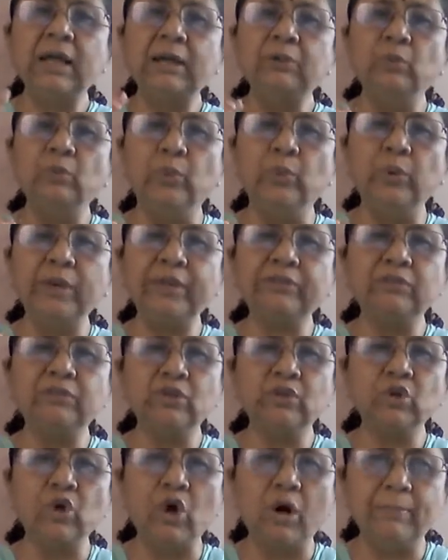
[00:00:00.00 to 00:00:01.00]

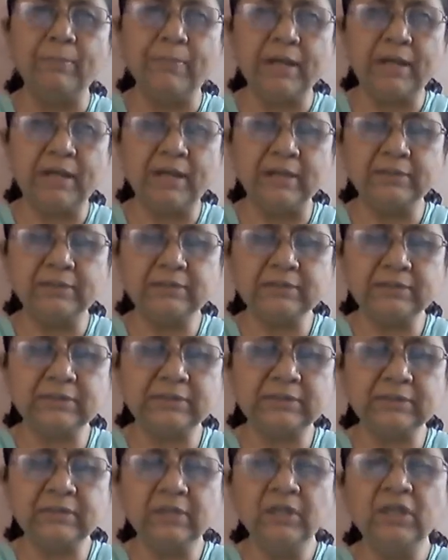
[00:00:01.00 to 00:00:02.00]
with
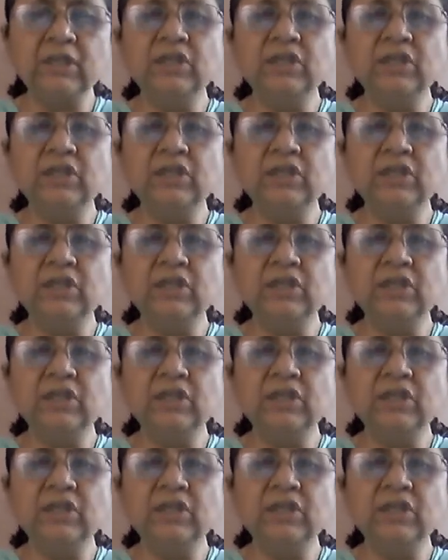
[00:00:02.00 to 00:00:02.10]
commas.